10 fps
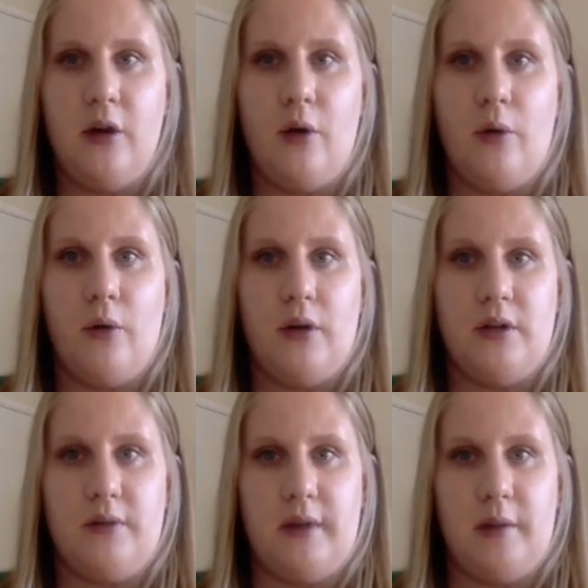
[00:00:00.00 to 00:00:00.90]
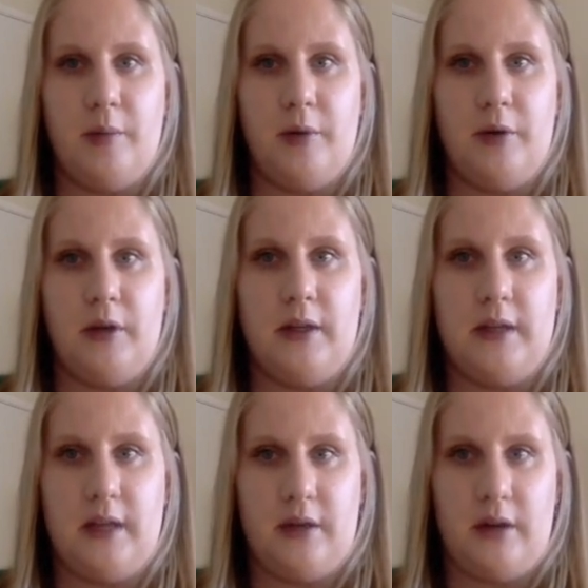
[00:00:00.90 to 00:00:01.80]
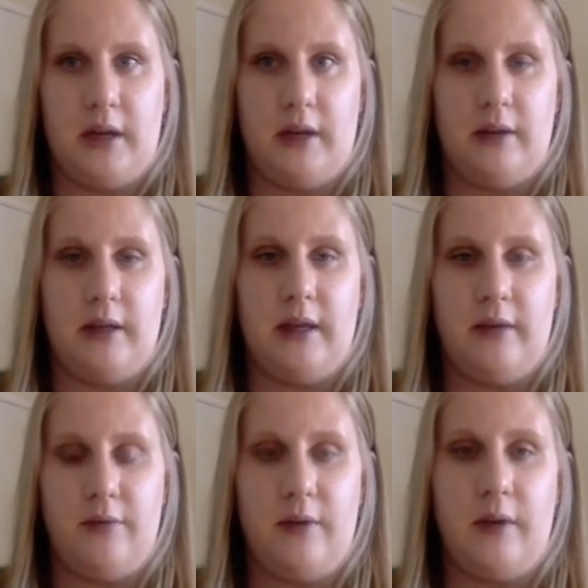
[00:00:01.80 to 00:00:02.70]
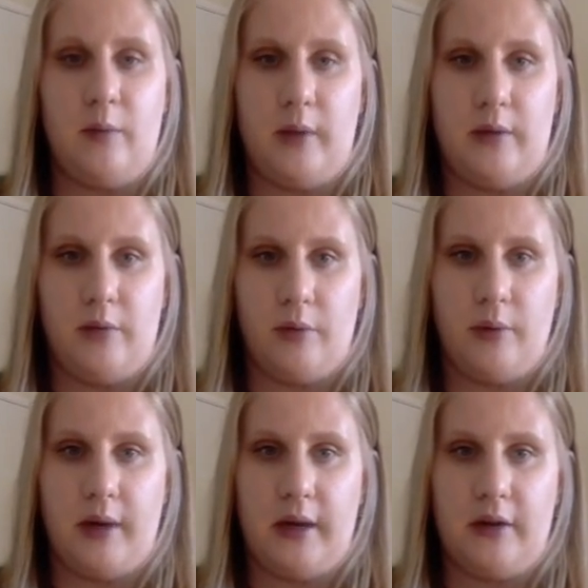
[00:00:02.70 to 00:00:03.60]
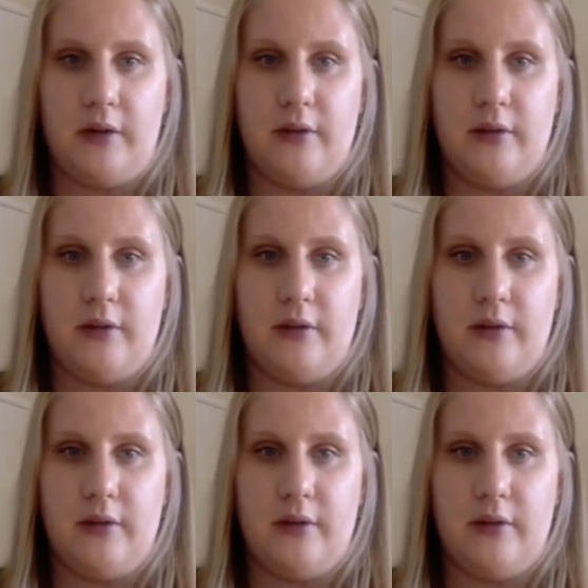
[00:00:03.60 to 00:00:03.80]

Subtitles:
or a developer in the area, if and when required.